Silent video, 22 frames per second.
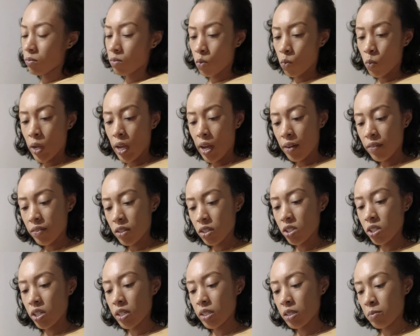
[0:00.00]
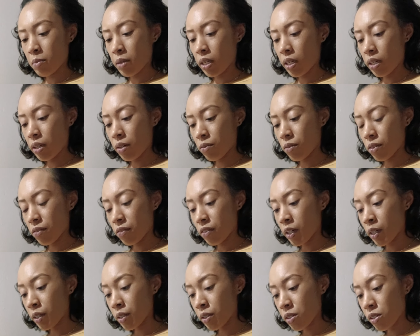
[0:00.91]
We have the Judgment in
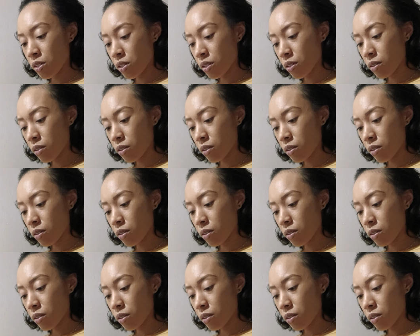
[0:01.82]
reverse.